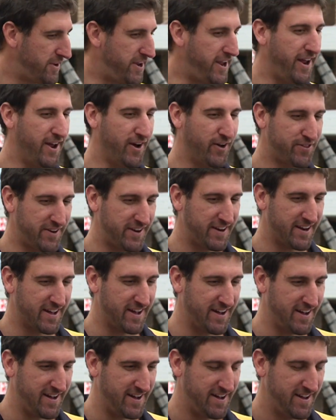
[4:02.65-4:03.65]
Yeah,
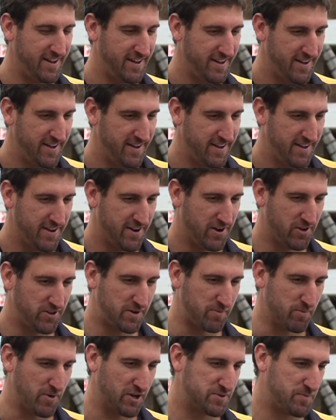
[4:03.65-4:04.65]
I
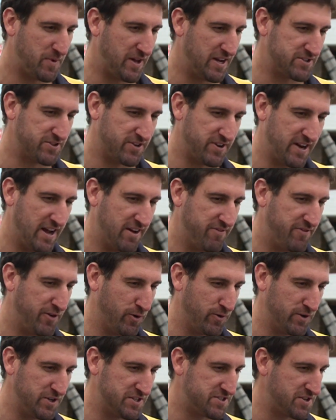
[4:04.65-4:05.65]
think most players on the
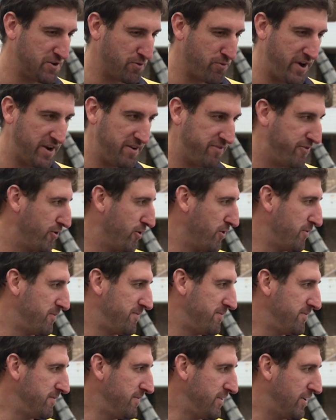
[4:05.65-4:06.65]
AFL list are ready for them.
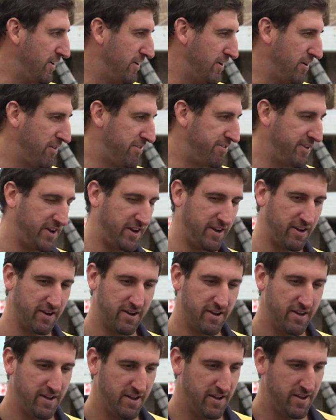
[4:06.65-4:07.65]
I think
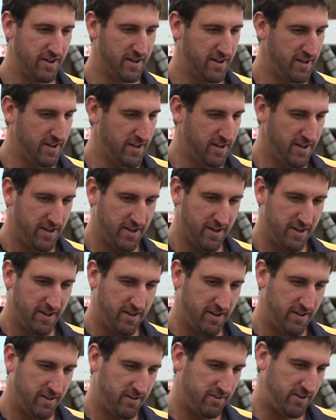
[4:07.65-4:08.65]

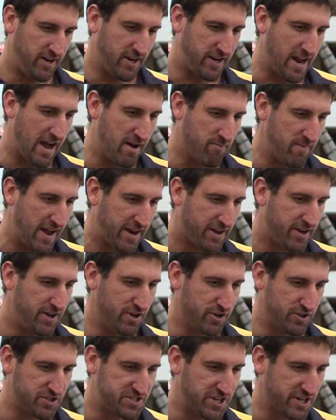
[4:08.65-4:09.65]
you come back, you
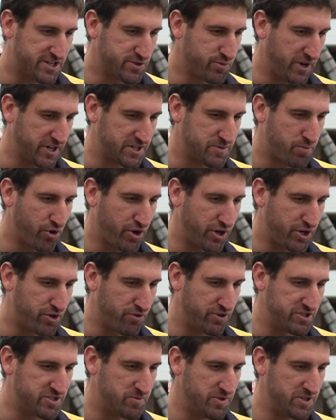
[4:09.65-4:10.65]
do 6 weeks
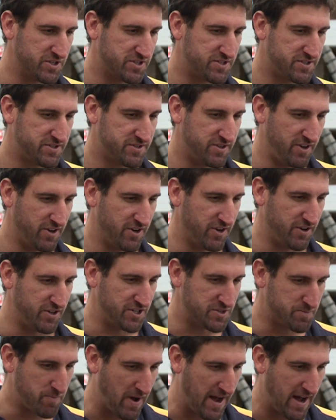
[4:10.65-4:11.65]
pre-Christmas, you do
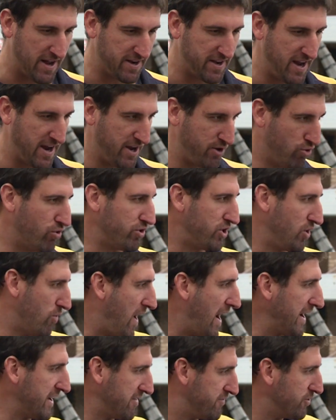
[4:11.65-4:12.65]
this part now, and all you're
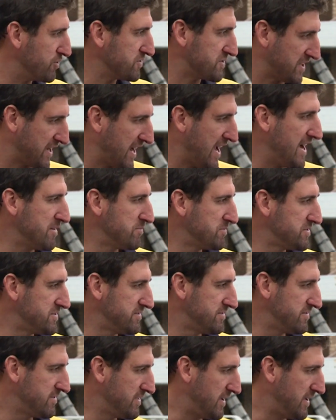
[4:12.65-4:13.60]
waiting for is the games.